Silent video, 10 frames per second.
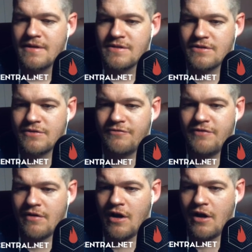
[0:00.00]
So it's a
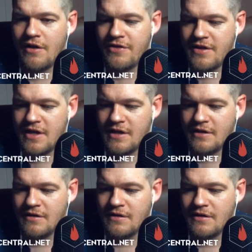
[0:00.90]
very odd
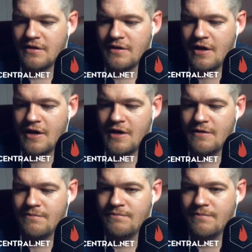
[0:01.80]
thing.
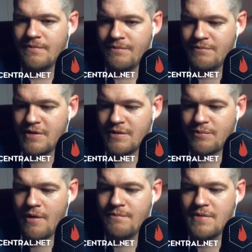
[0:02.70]
But the
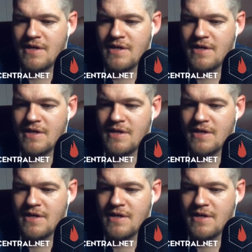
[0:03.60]
problem